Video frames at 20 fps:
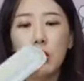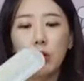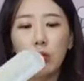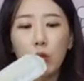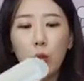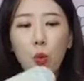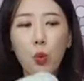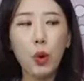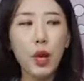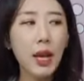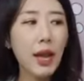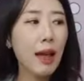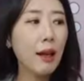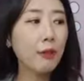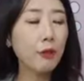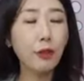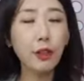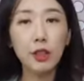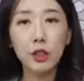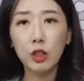We have
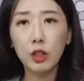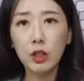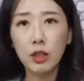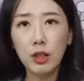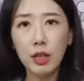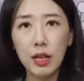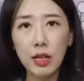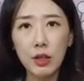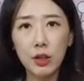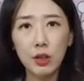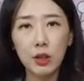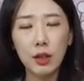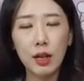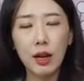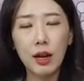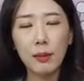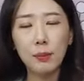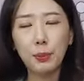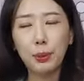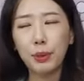freezer containers that
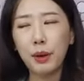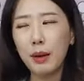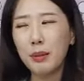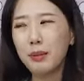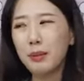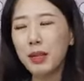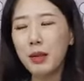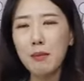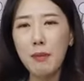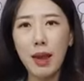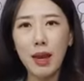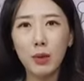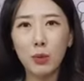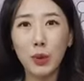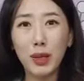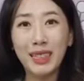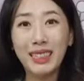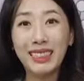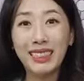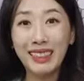are probably made
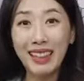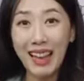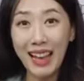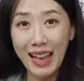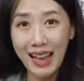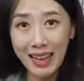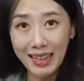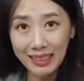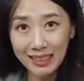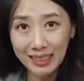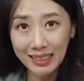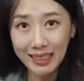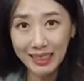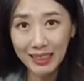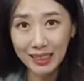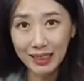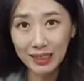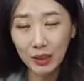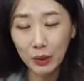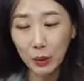with glass
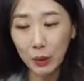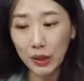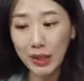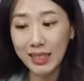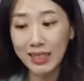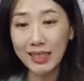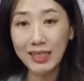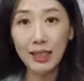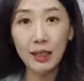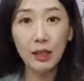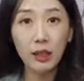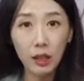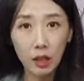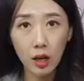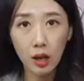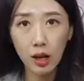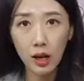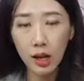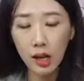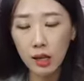or
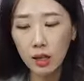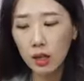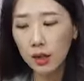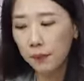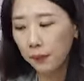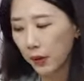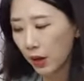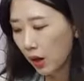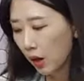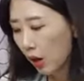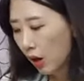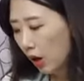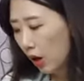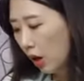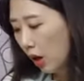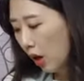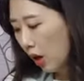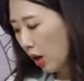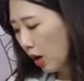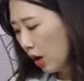silicone.
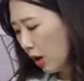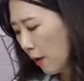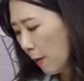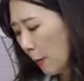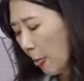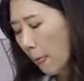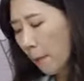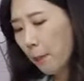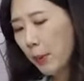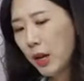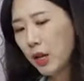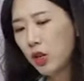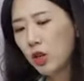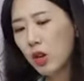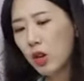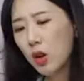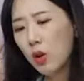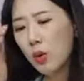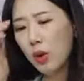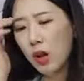But
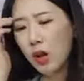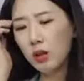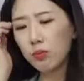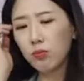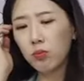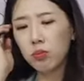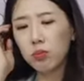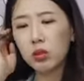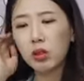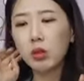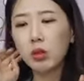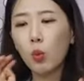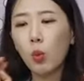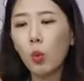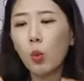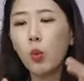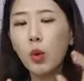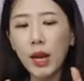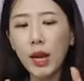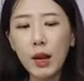
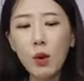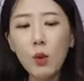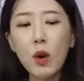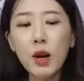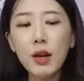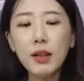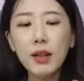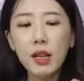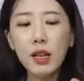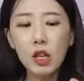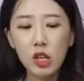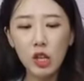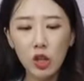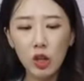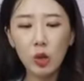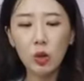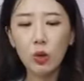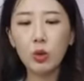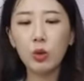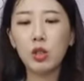we want to
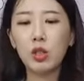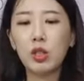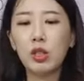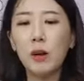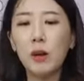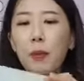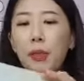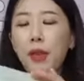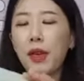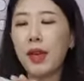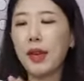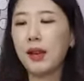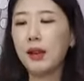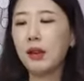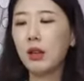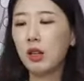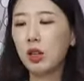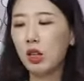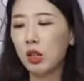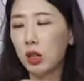use something.